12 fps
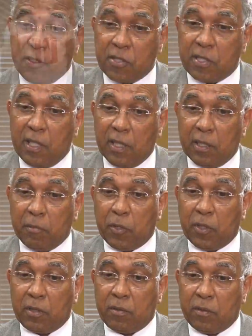sell them
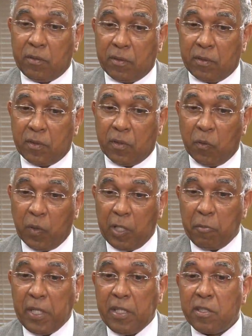on what
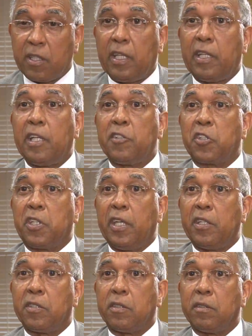it means to get an
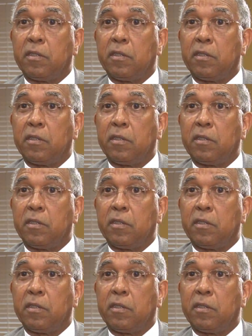education,